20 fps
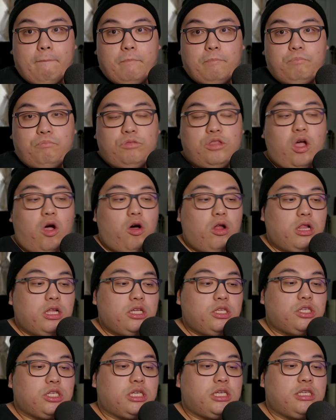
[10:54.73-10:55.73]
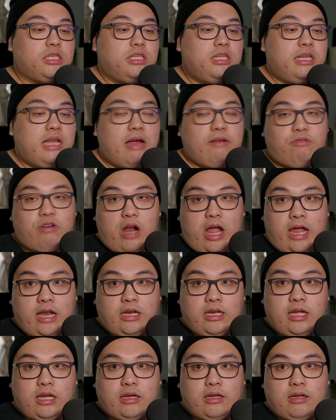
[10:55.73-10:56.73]
Knowledge is never
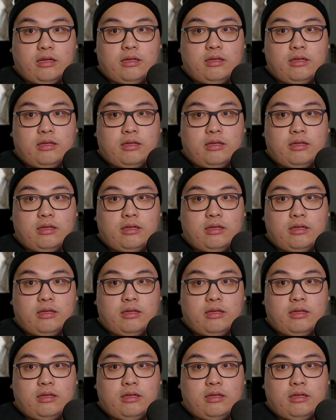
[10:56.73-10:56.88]
ending.